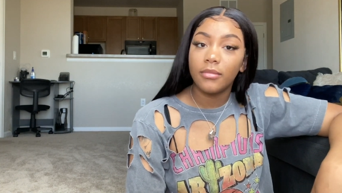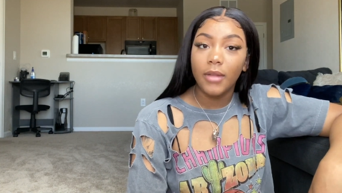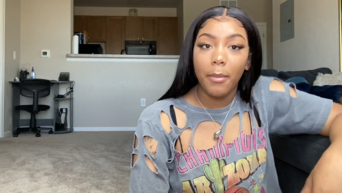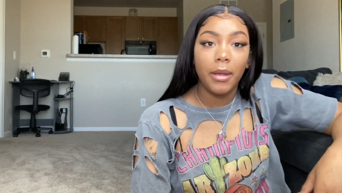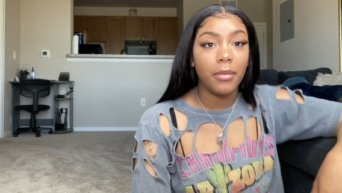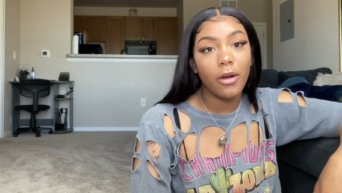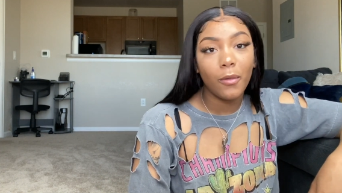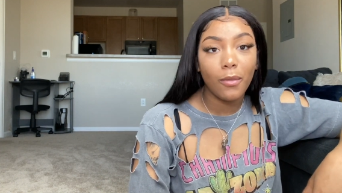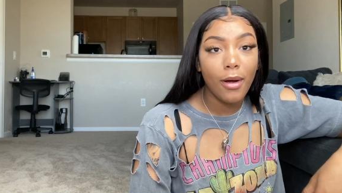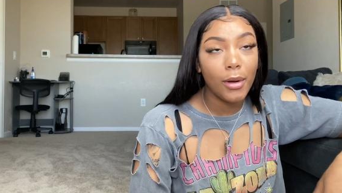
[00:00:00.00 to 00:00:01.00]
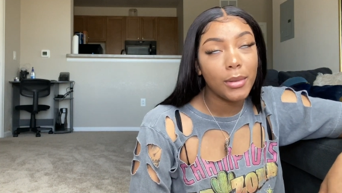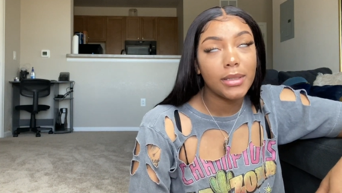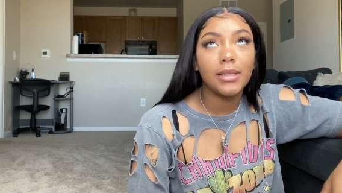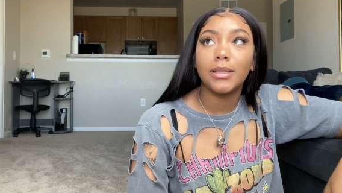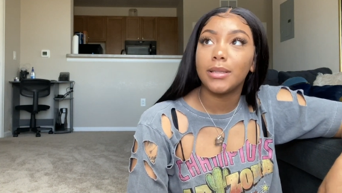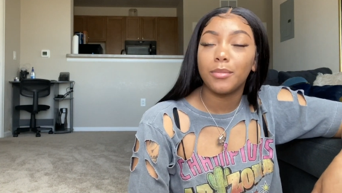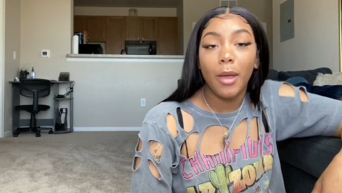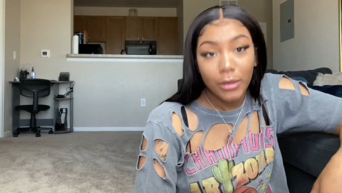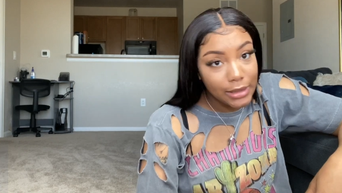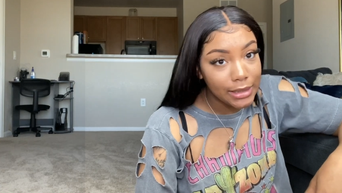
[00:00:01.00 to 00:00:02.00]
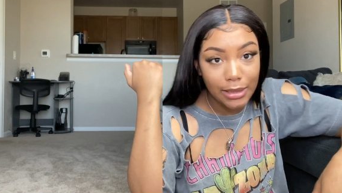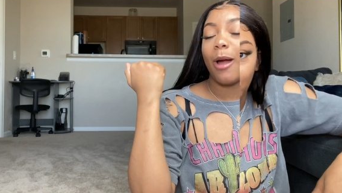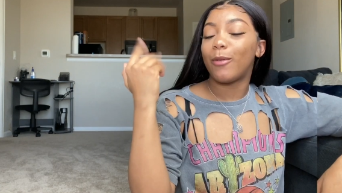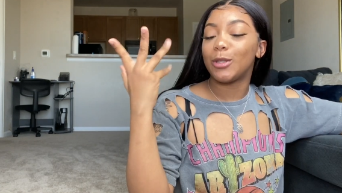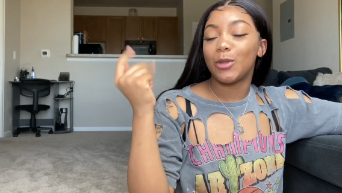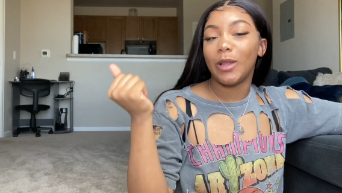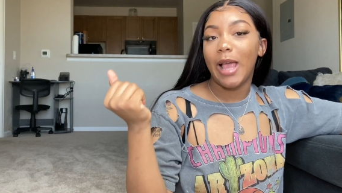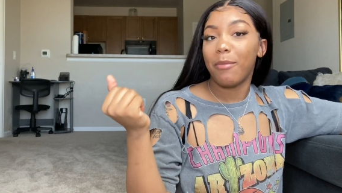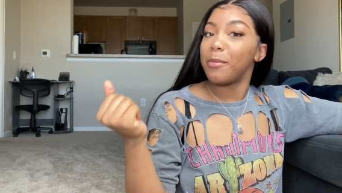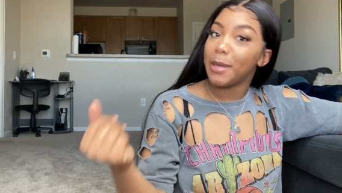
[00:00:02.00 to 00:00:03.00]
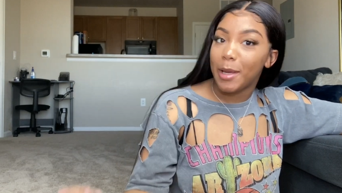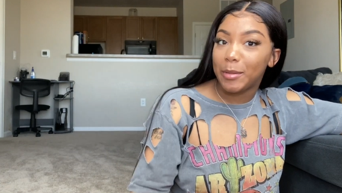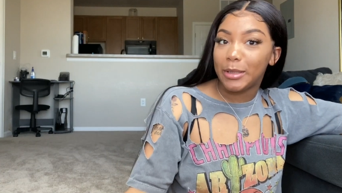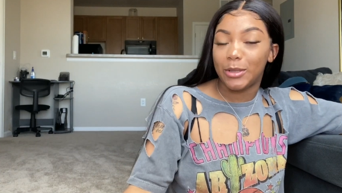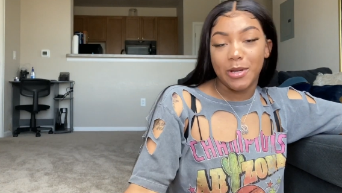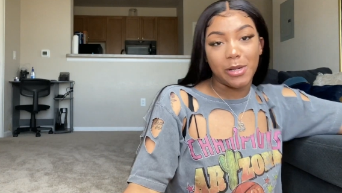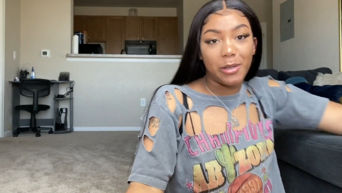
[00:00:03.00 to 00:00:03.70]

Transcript: I mean, but overall it was good. My friends was really hyping me up, so